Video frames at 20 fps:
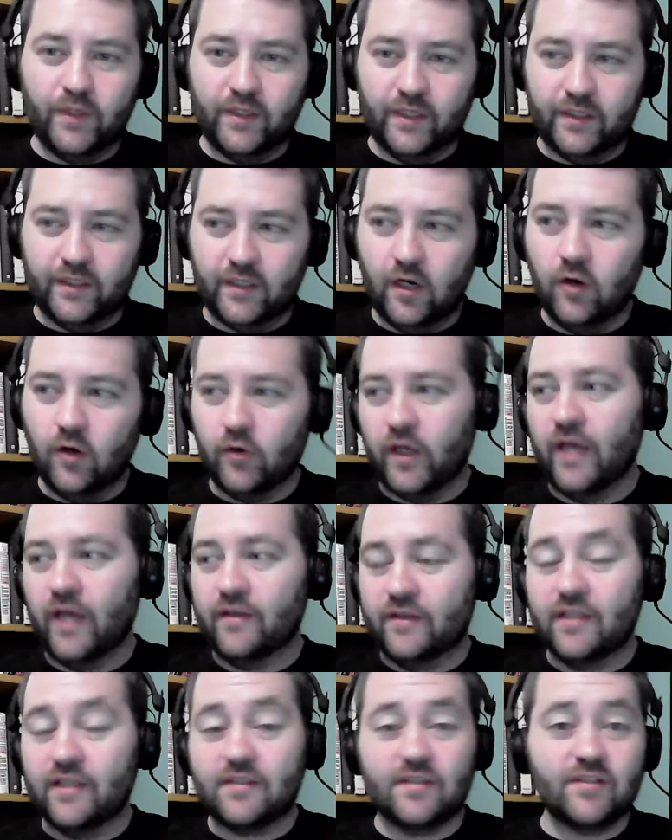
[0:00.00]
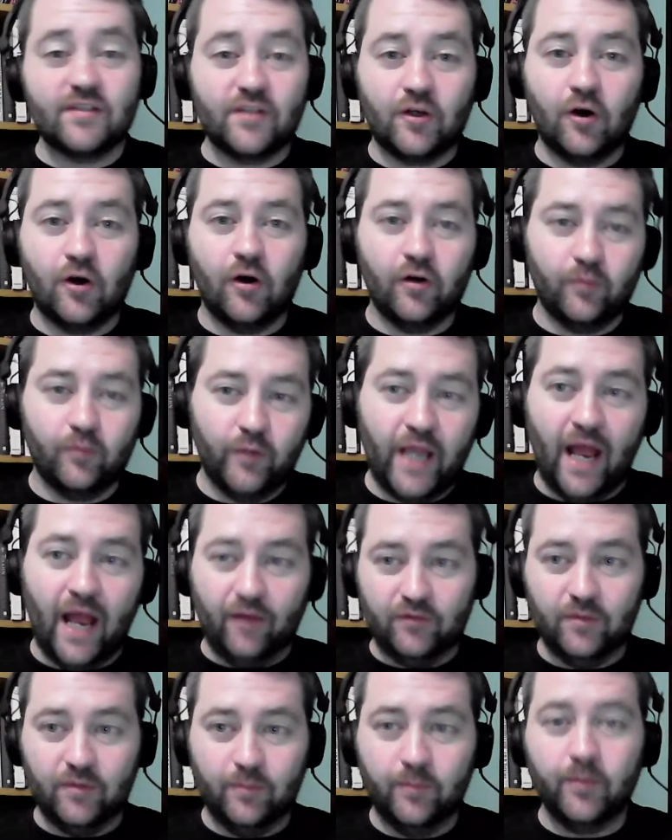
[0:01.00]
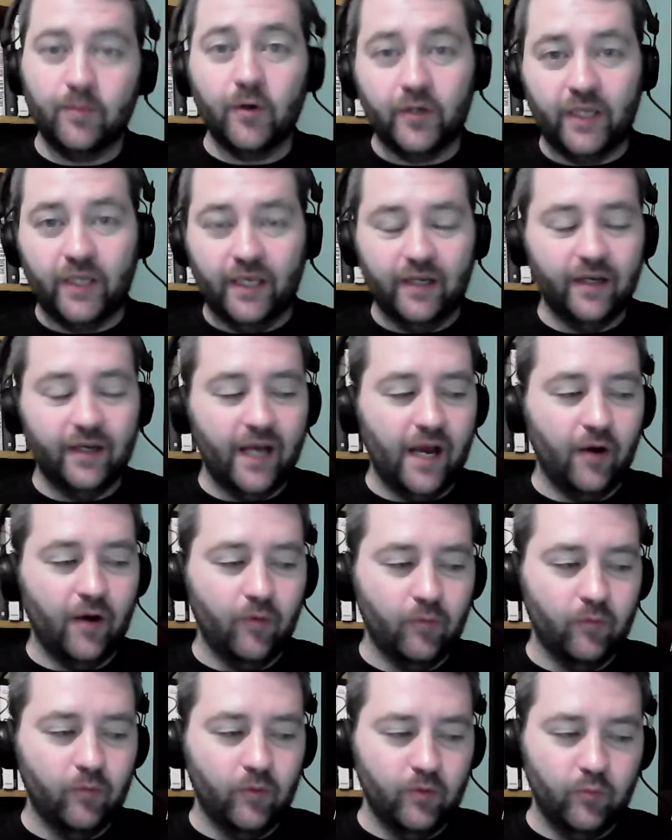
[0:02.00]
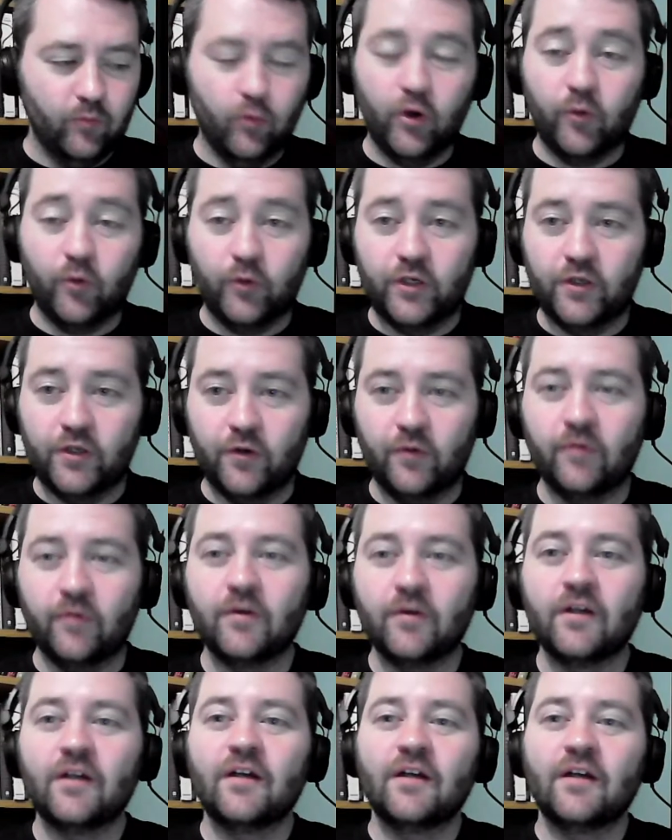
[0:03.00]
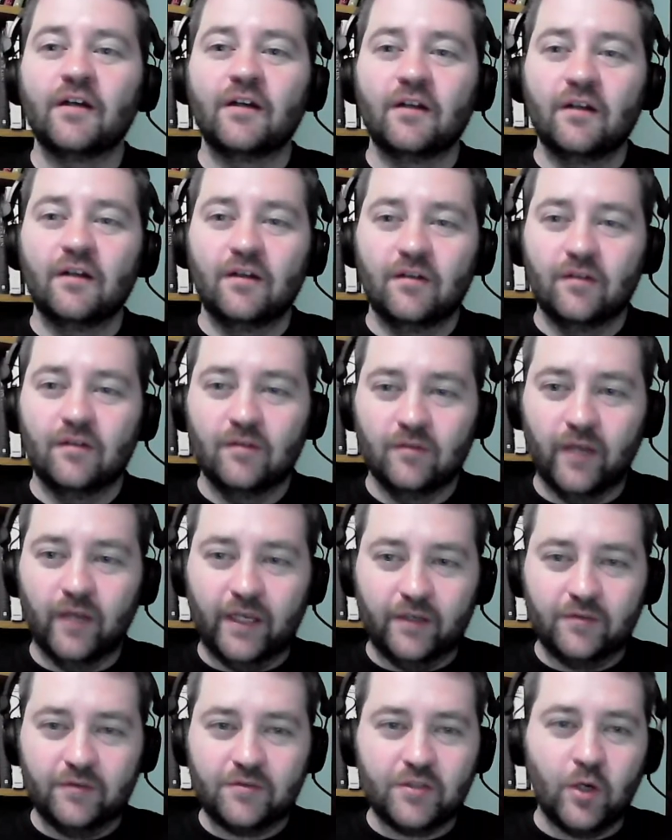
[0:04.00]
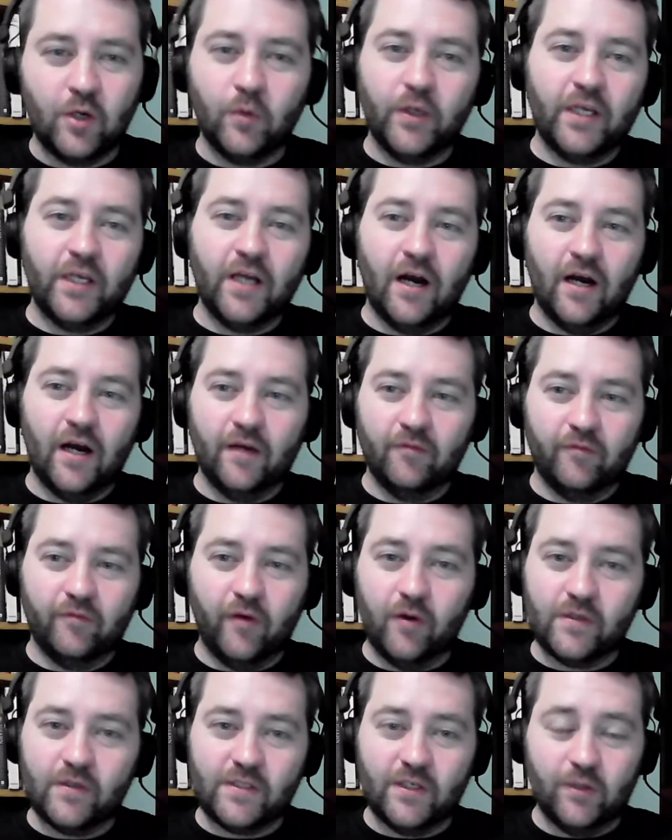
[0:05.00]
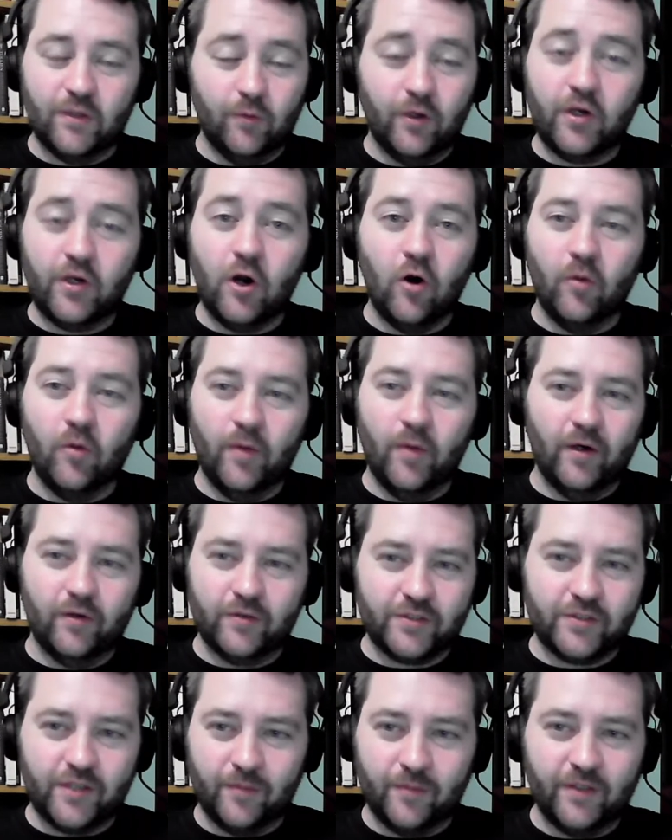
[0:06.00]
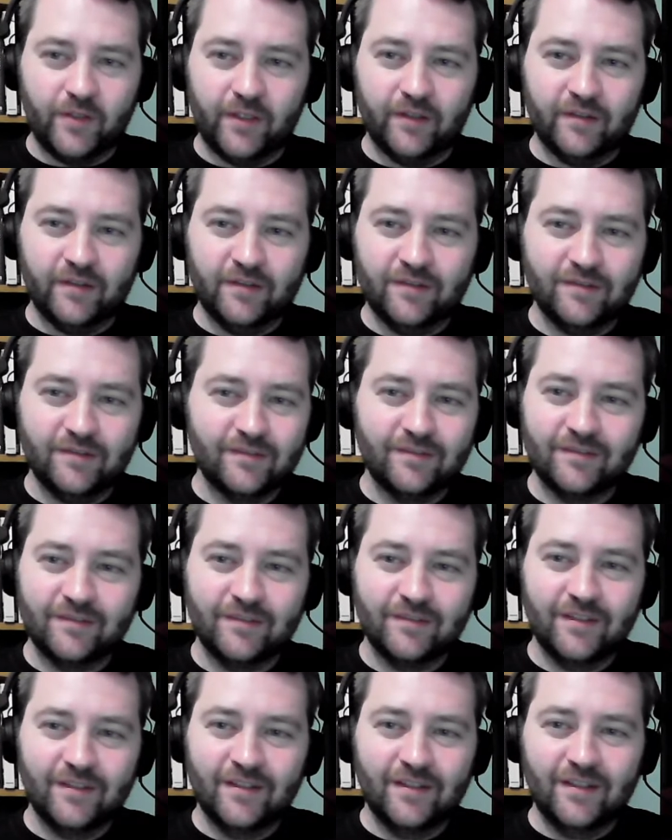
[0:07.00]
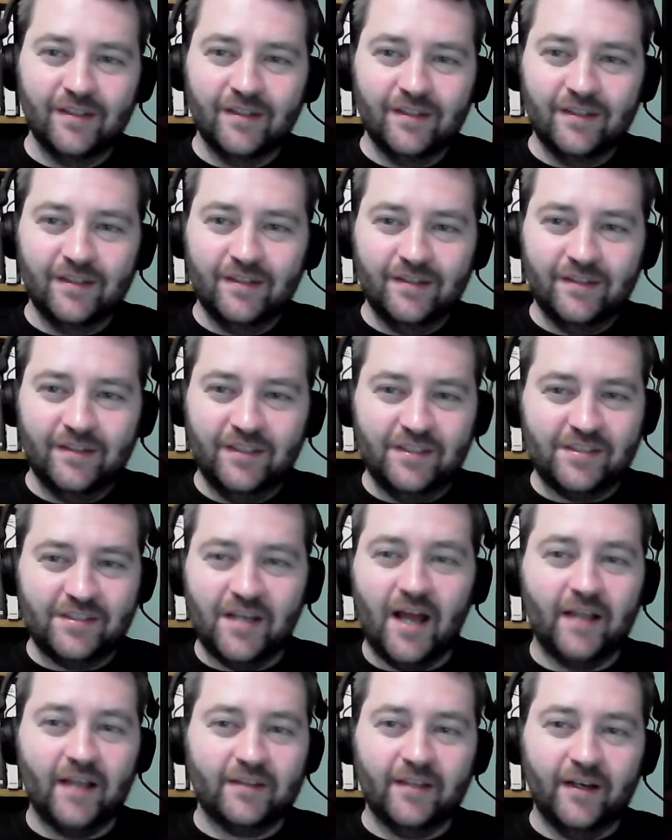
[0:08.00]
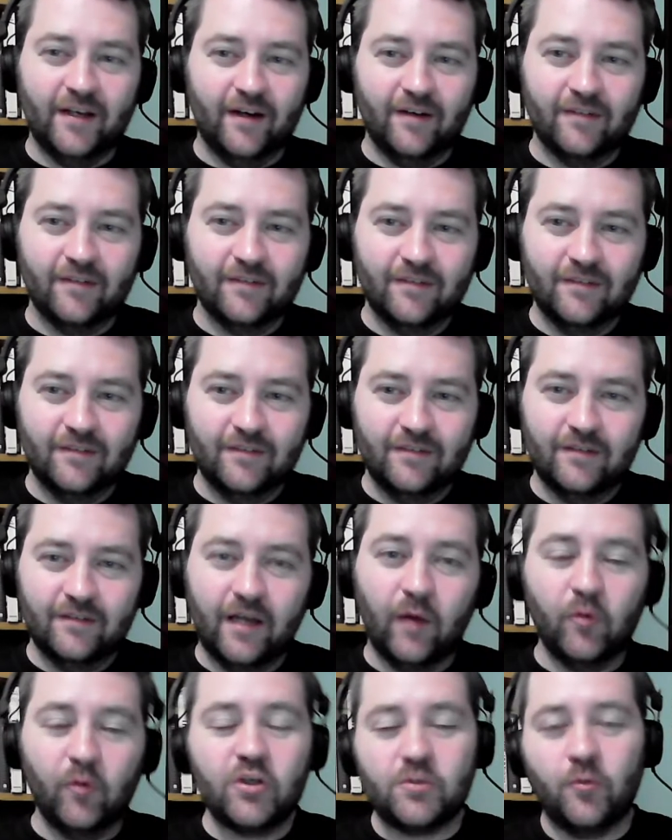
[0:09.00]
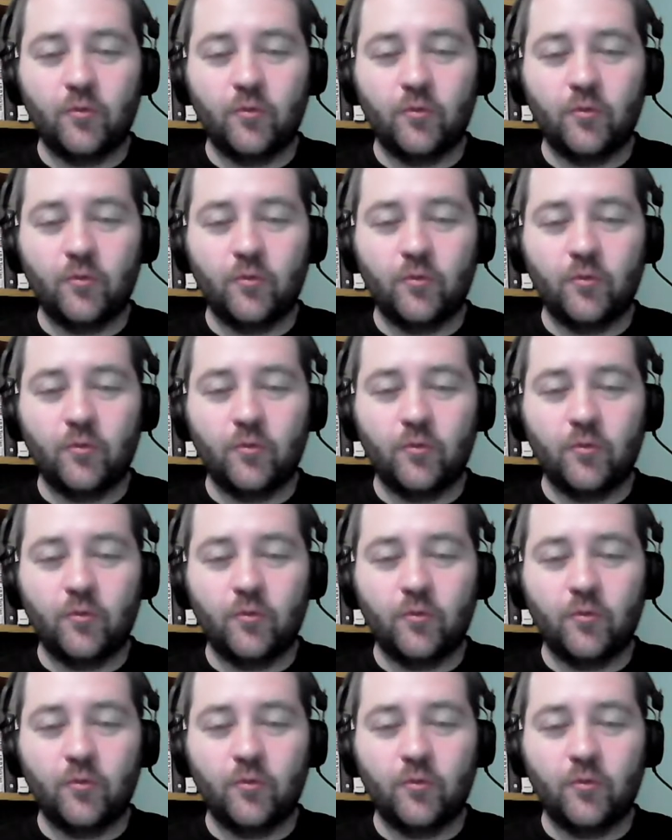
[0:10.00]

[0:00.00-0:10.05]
like, okay, this is the card, we have to book it now. What do we do? Like Tony Khan falls into a coma or something. He's not there. At which